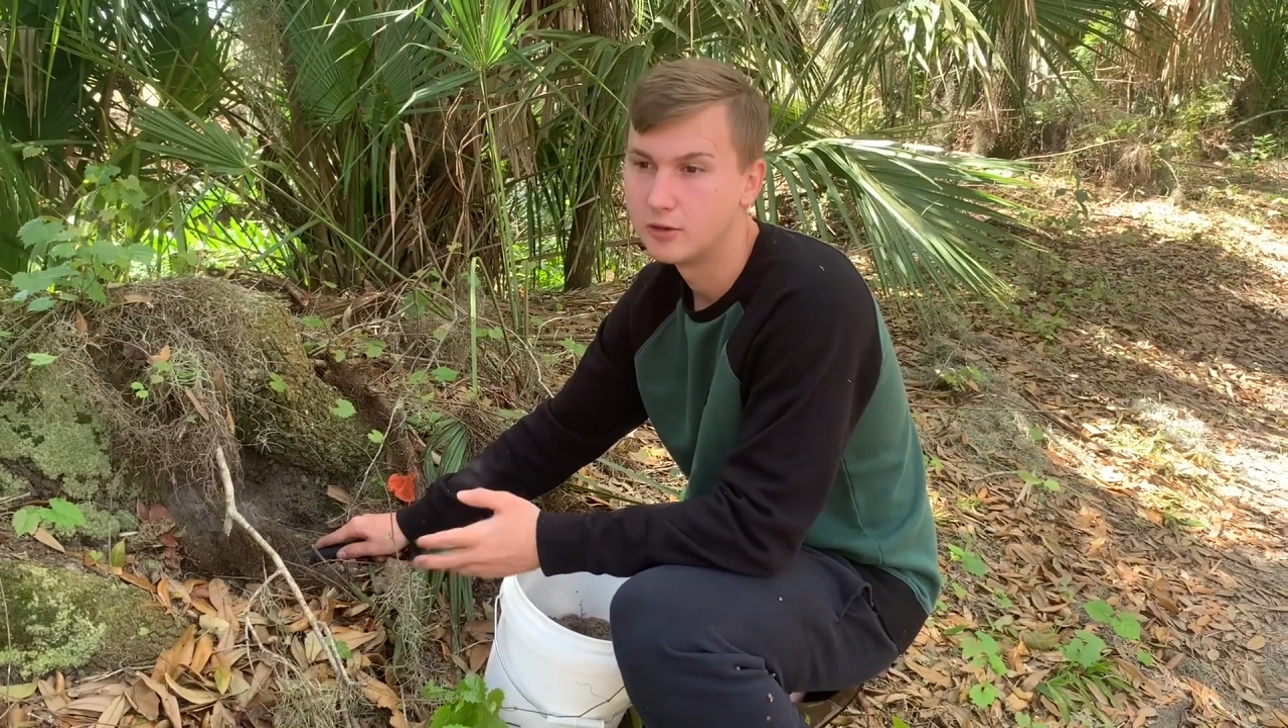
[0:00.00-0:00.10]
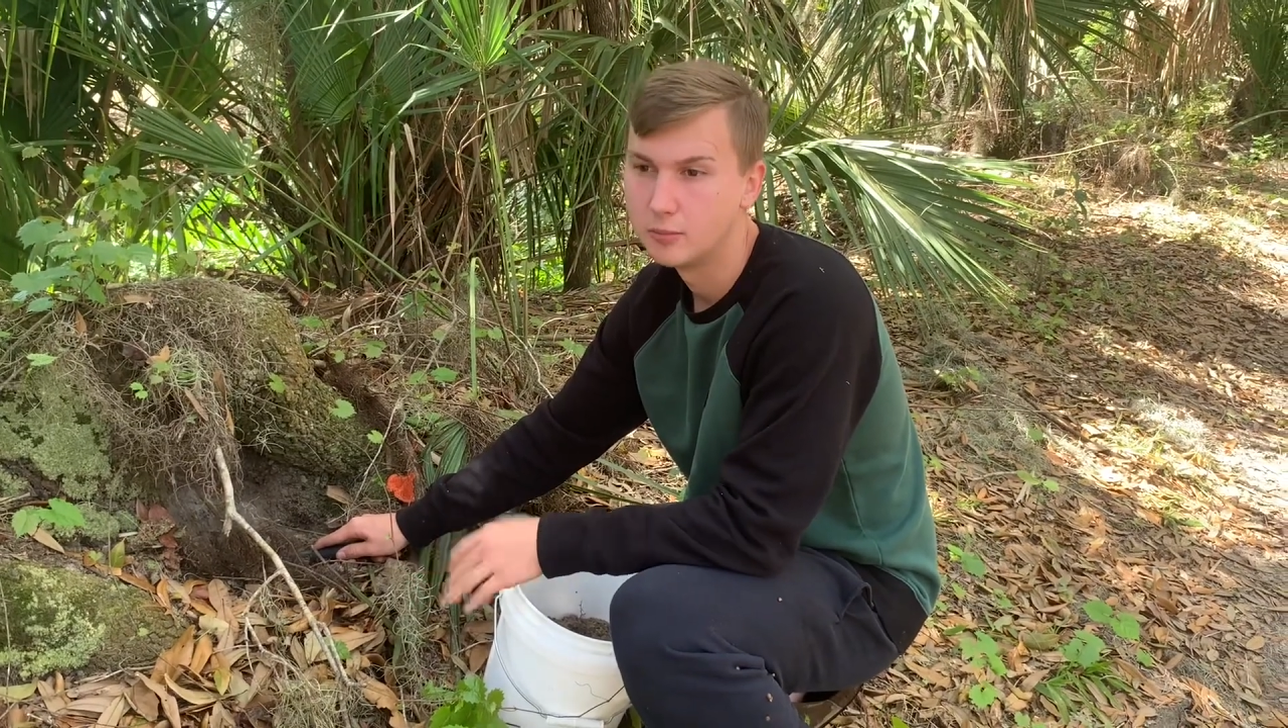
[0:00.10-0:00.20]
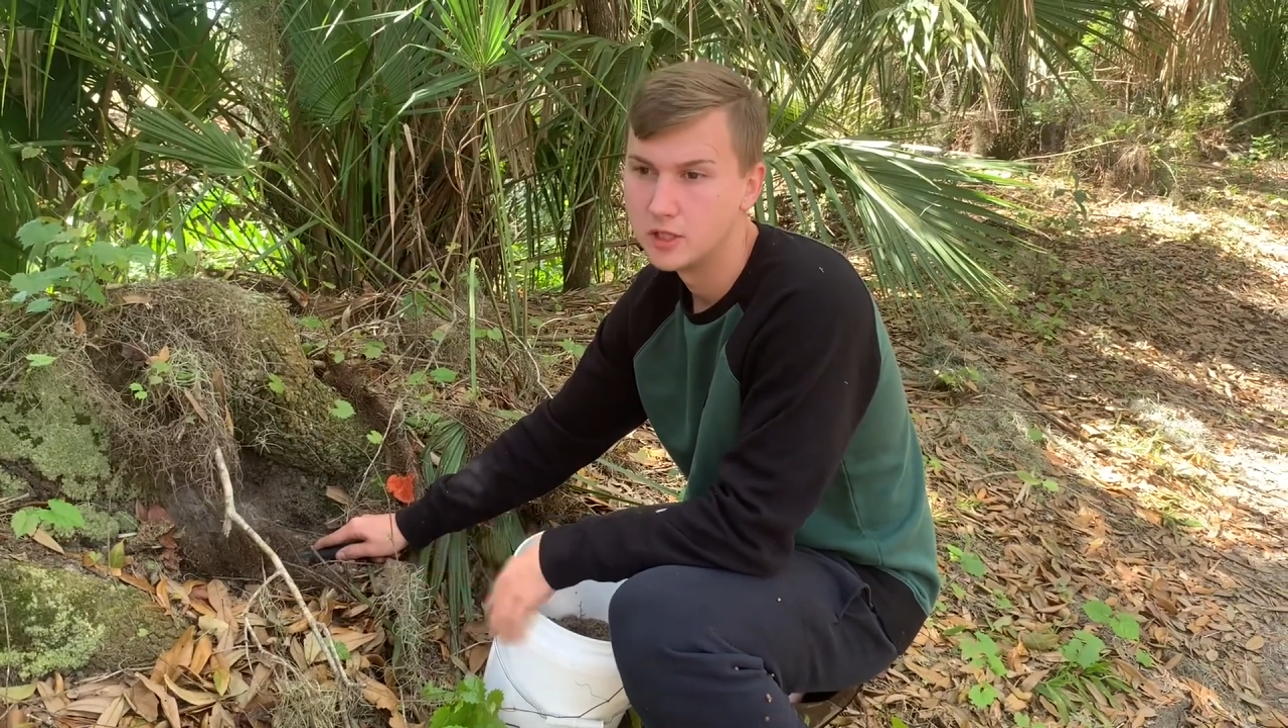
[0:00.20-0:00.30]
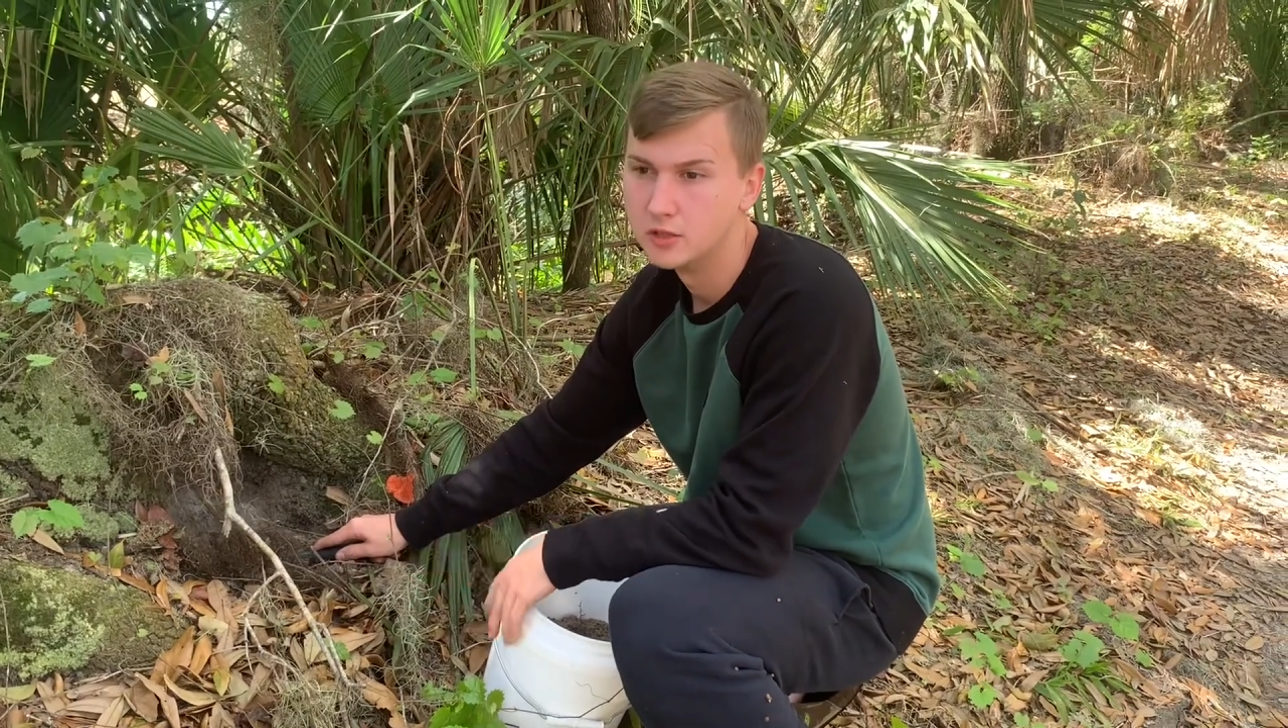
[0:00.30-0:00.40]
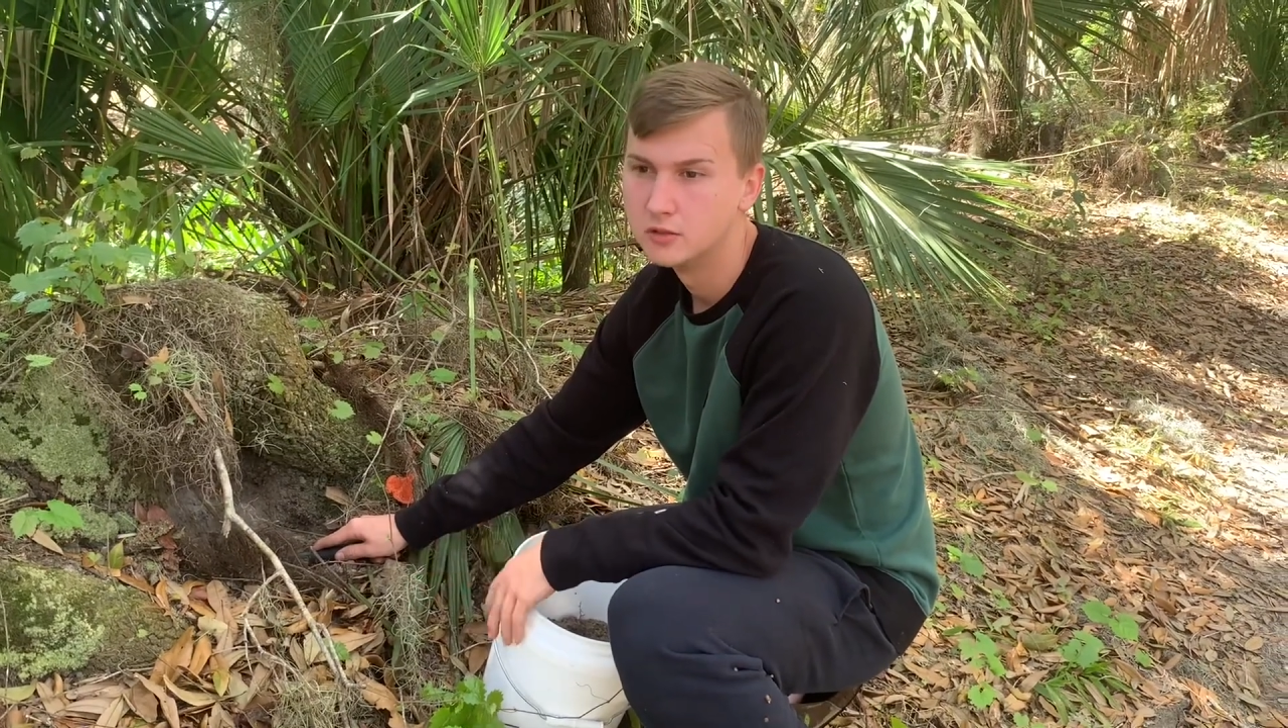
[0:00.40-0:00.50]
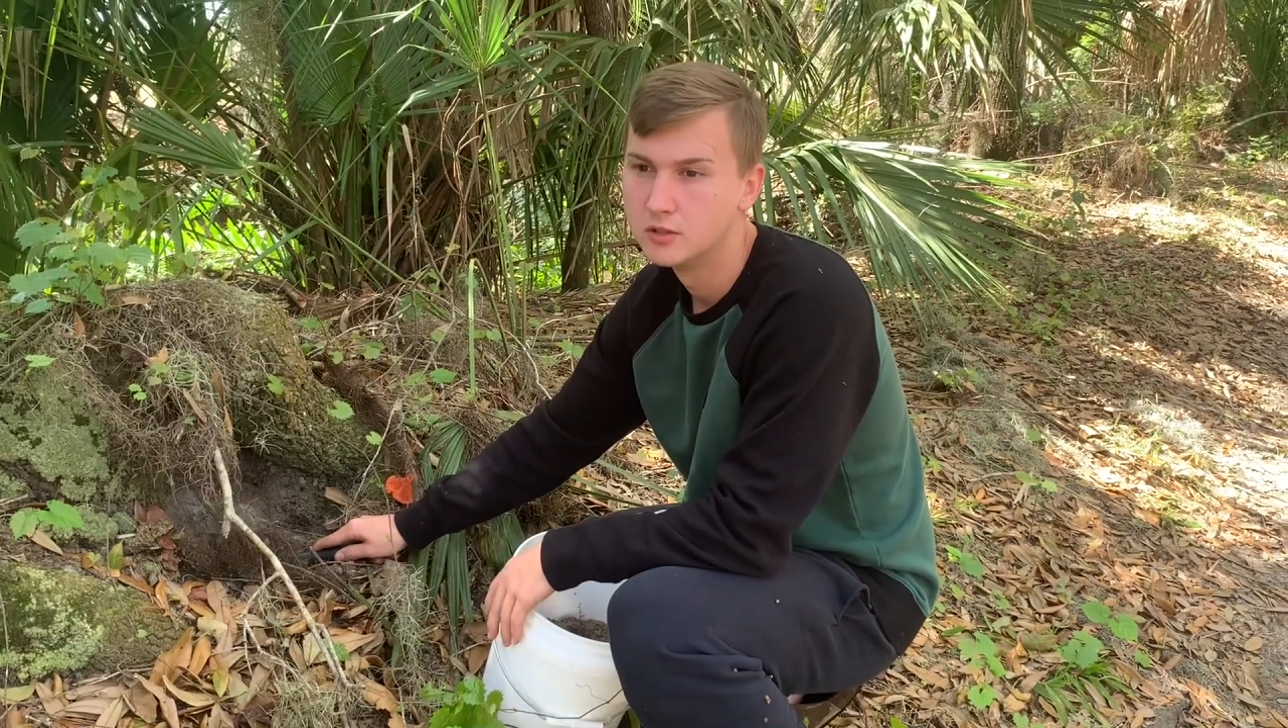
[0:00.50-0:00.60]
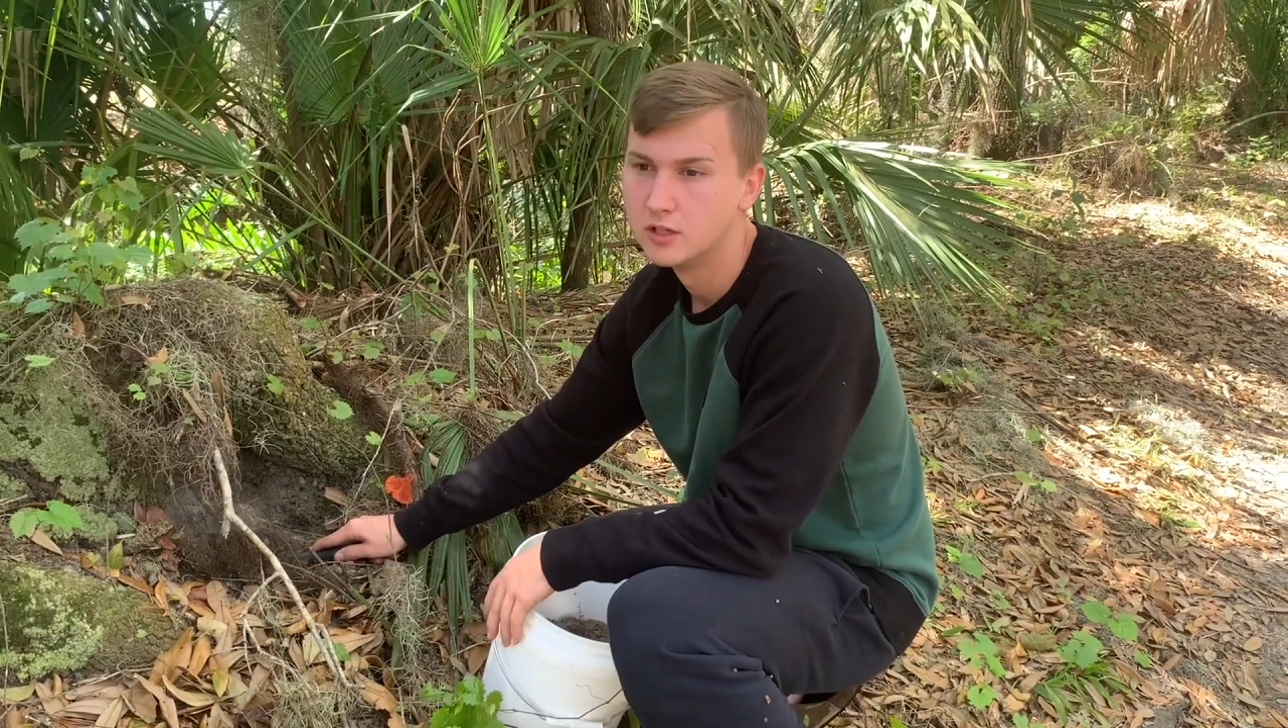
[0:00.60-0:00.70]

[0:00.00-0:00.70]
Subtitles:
meal,